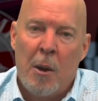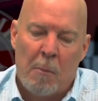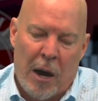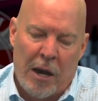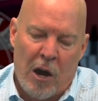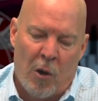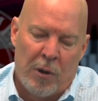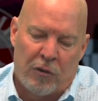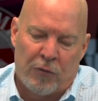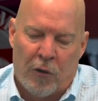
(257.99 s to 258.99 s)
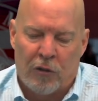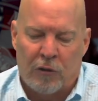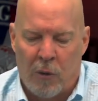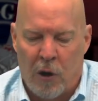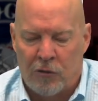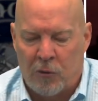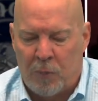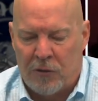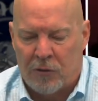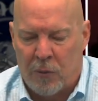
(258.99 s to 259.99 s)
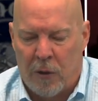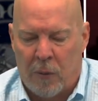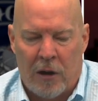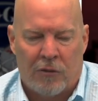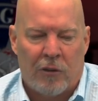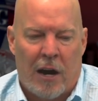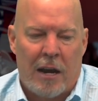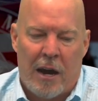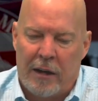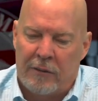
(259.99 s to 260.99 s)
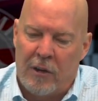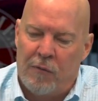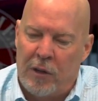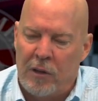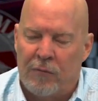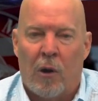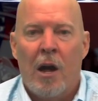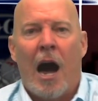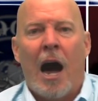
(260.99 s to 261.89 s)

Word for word: Buddy opened his first LaRosa's Pizzeria on the west side in 1954.